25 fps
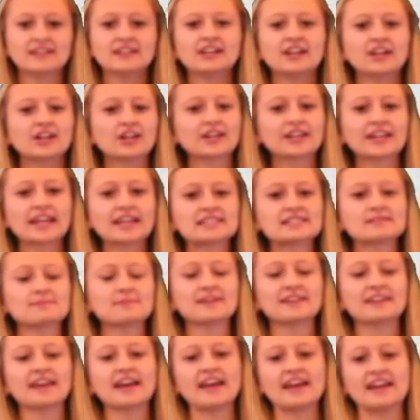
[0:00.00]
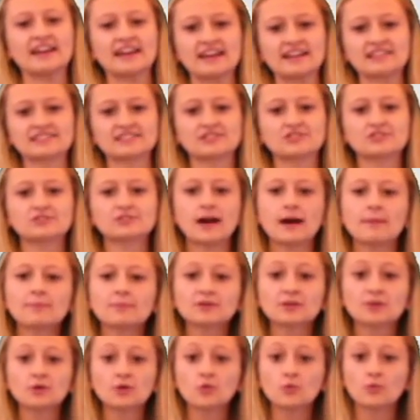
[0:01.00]
Hurricanes begin as a
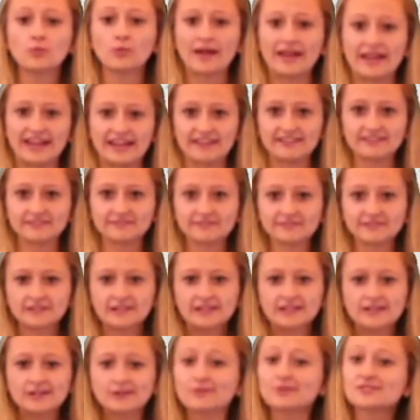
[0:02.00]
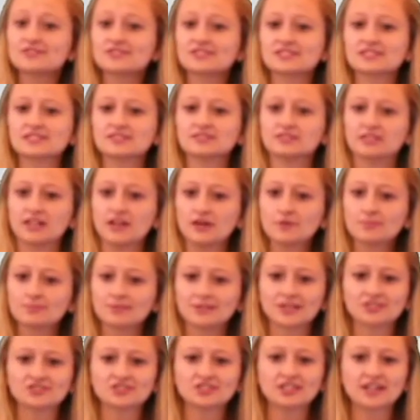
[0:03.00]
tropical wave, which is a
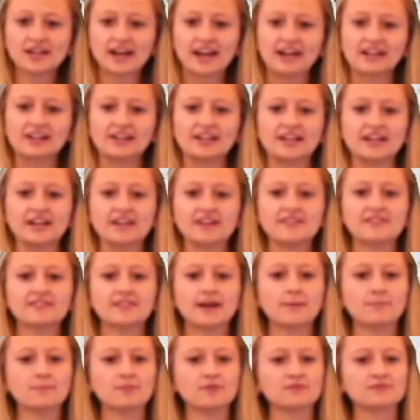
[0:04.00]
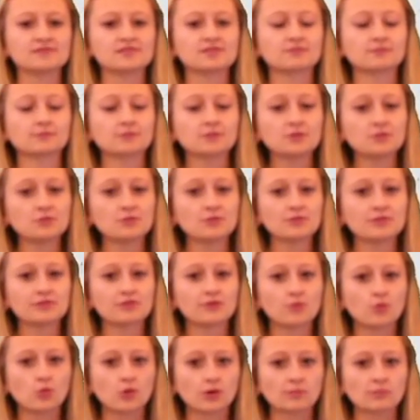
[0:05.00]
low-pressure area that moves through
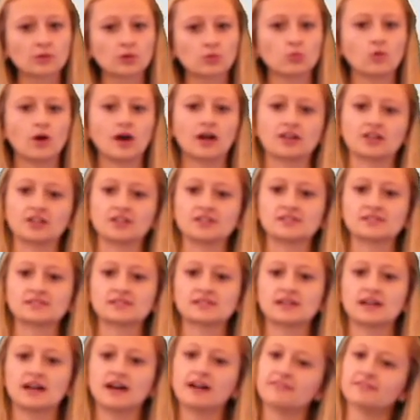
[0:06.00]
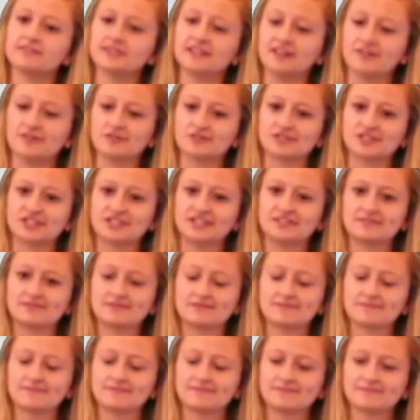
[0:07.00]
the warmer waters of the ocean.
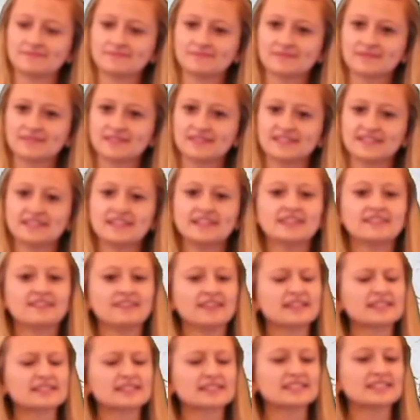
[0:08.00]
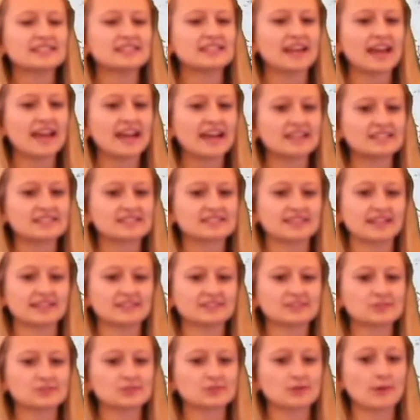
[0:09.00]
These can enhance
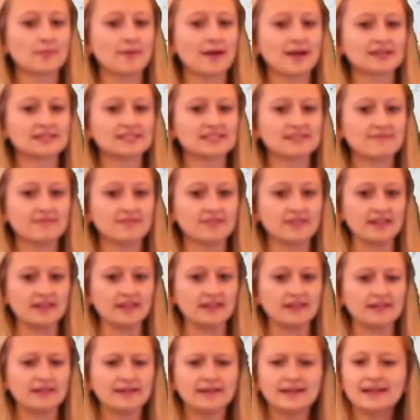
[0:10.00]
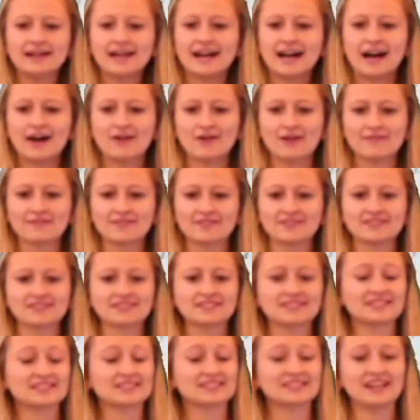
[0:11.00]
thunderstorm activity, however,
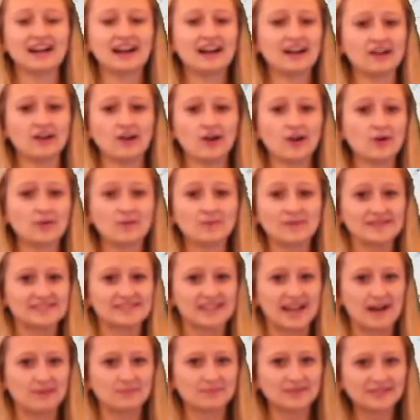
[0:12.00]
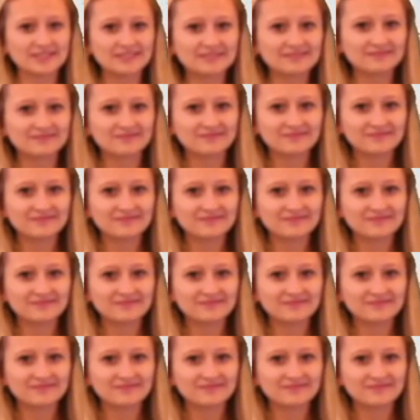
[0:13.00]
this does not always happen.